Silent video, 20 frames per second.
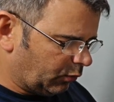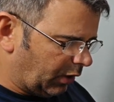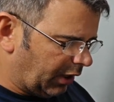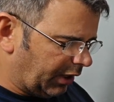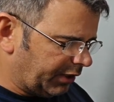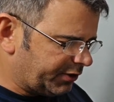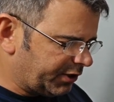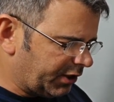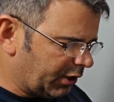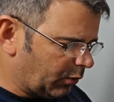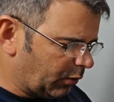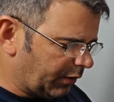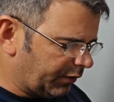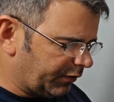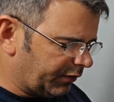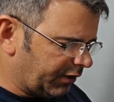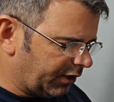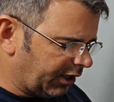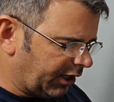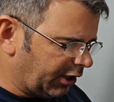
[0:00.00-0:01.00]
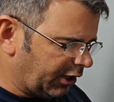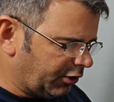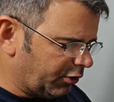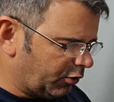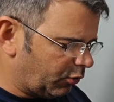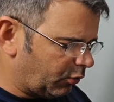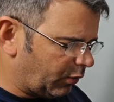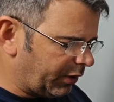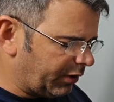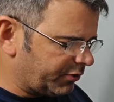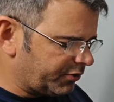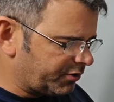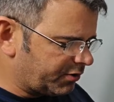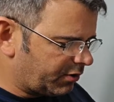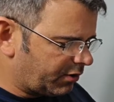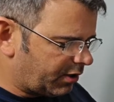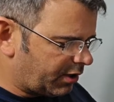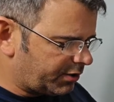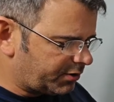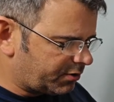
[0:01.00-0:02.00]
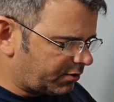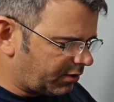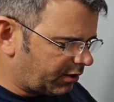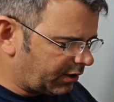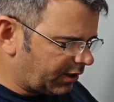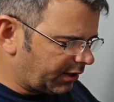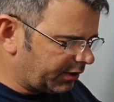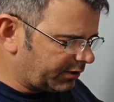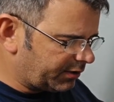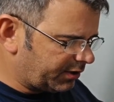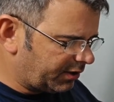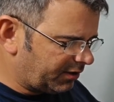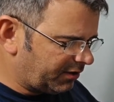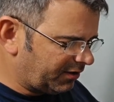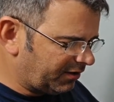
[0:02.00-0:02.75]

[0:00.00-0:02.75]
Well, I can tell you one thing: ain't no Raiders of the Lost Ark. Ain't.